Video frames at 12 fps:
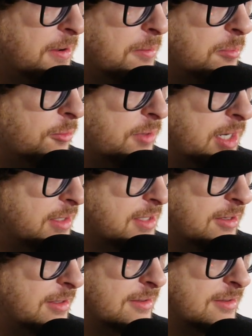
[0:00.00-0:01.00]
Marina.
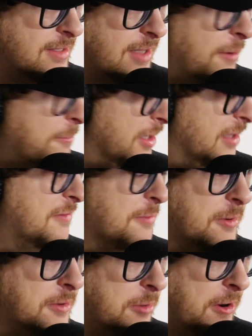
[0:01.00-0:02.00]
So
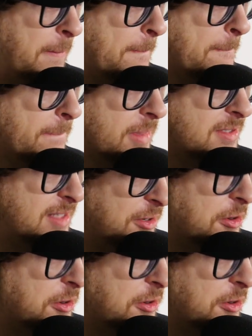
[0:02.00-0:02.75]
unbelievable, bro. Still